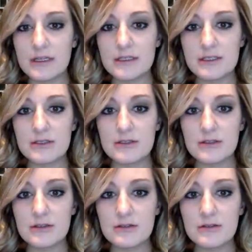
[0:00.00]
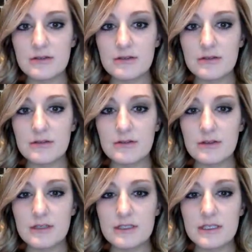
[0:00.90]
is
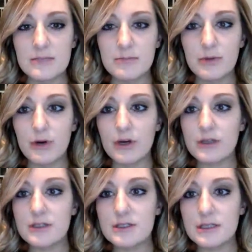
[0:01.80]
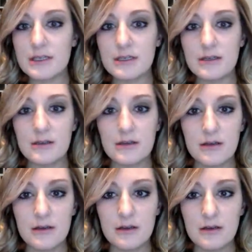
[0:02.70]
the books.
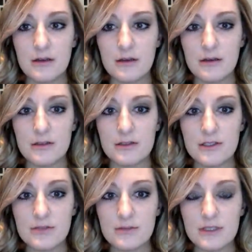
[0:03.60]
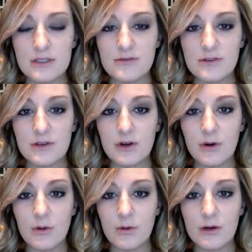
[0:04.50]
So you must
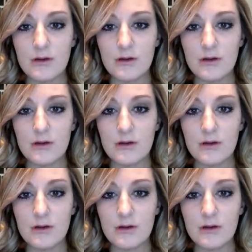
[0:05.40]
forgo